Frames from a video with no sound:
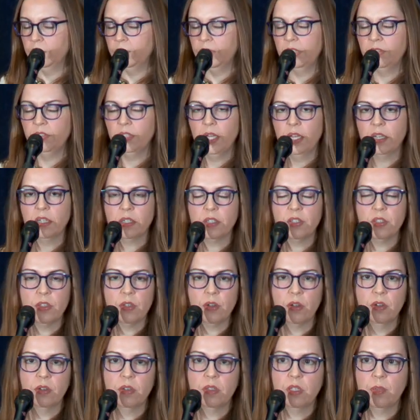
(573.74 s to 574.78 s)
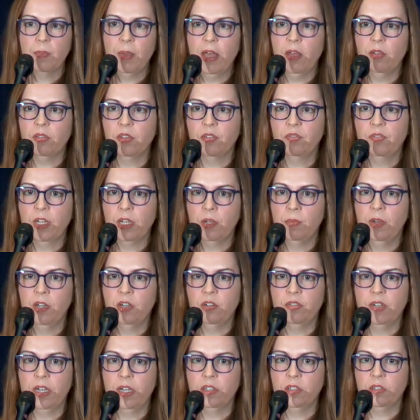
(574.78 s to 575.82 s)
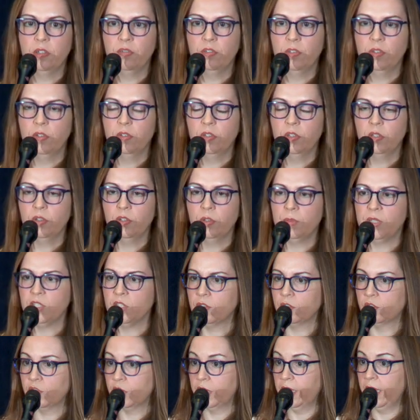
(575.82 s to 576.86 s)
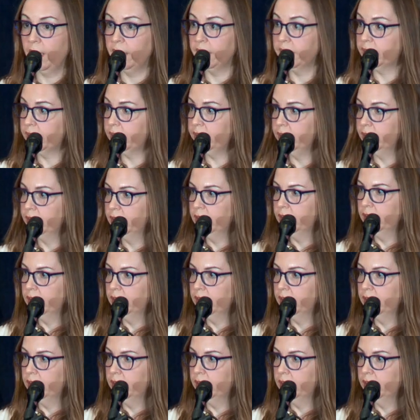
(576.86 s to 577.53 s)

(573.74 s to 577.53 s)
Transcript: We have a lot of concerns about the fundamental value of human sociality.